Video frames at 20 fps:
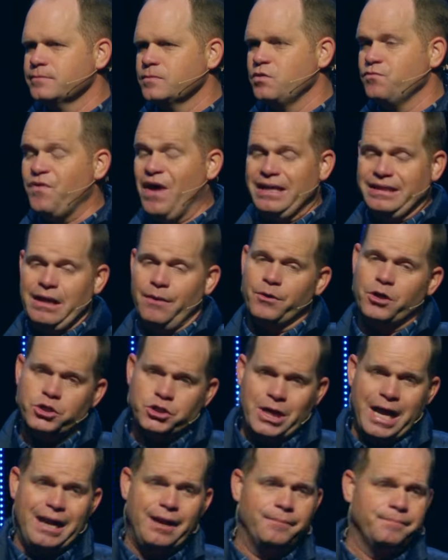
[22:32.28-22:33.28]
In fact, I want to
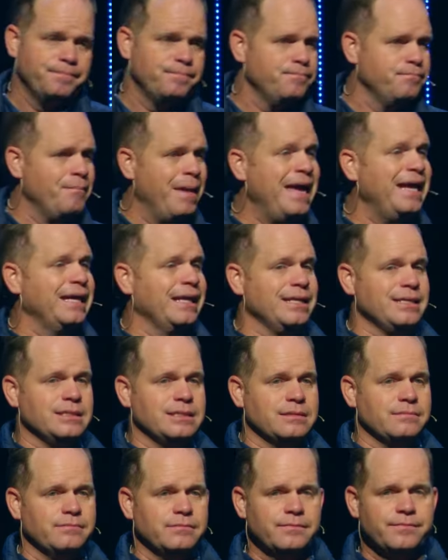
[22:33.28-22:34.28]
try to make it
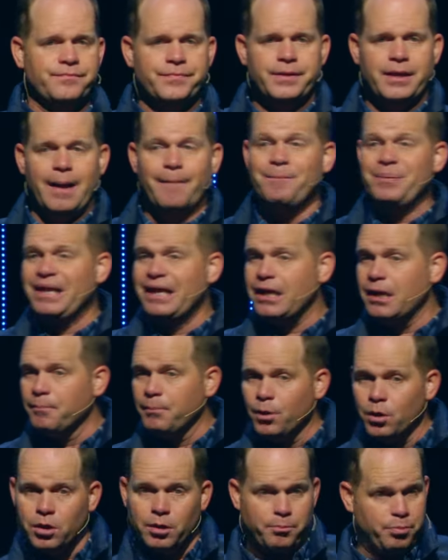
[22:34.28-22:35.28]
as
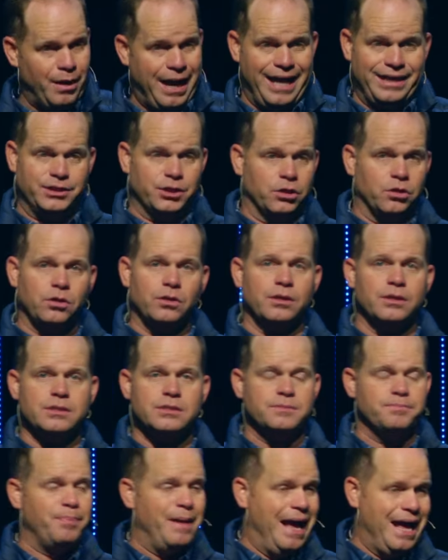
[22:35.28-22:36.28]
applicable or practical
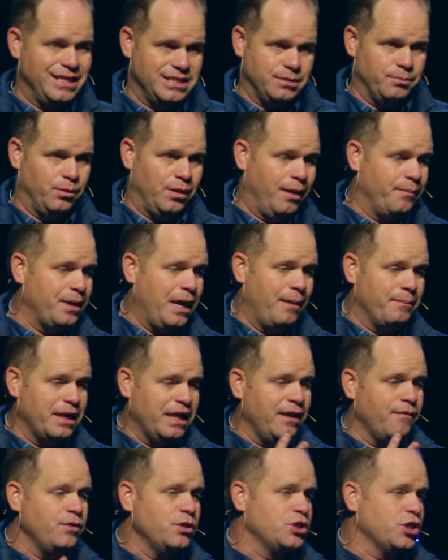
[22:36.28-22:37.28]
as possible. I'm, I'm going to
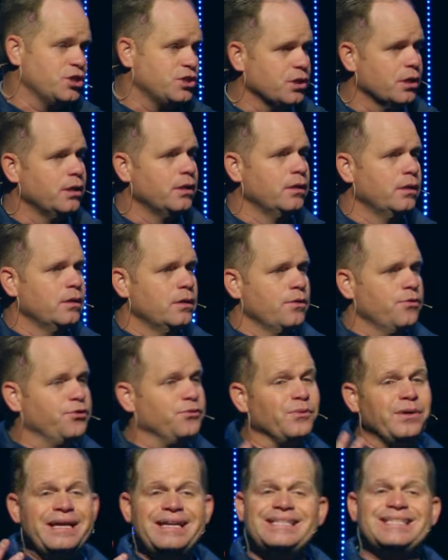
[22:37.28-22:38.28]
give you just
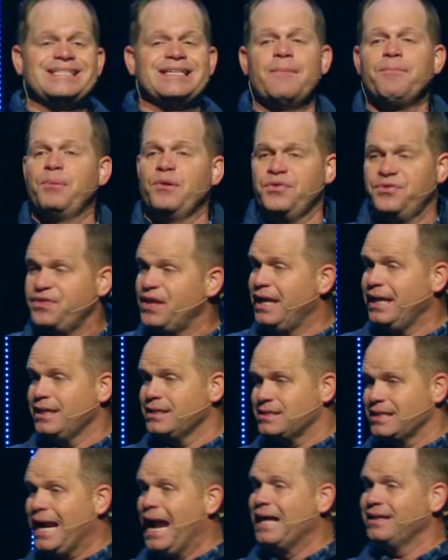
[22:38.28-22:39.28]
three simple
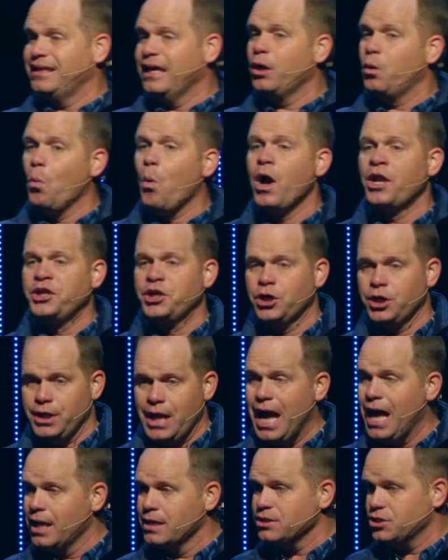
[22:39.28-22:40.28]
things that I think wonder
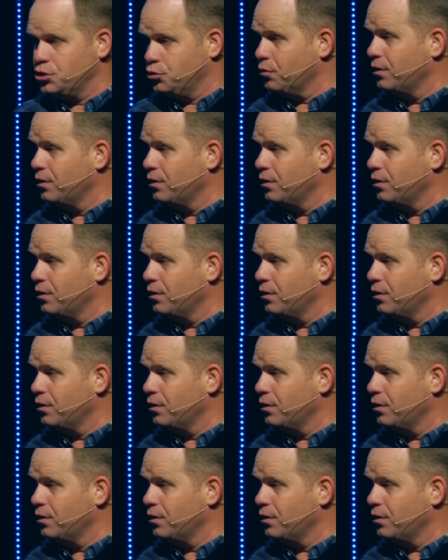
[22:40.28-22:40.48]
does.